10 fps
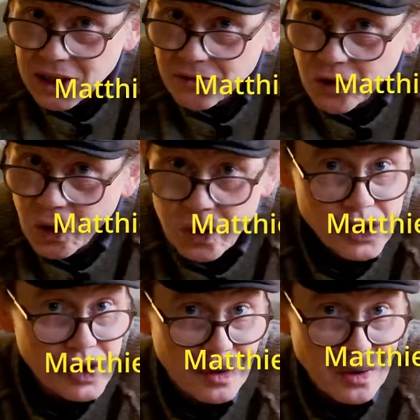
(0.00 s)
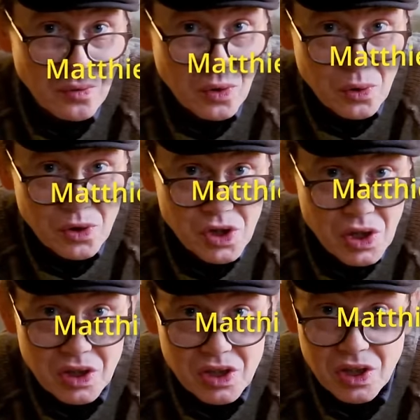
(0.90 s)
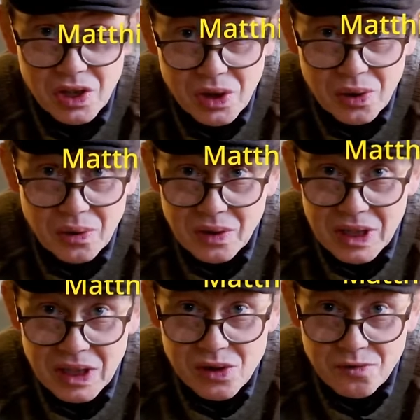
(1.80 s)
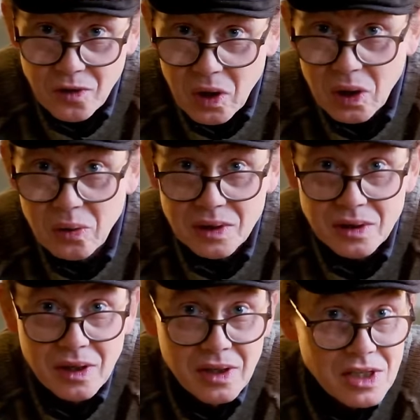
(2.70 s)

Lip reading: of course, there are rules that you need to follow and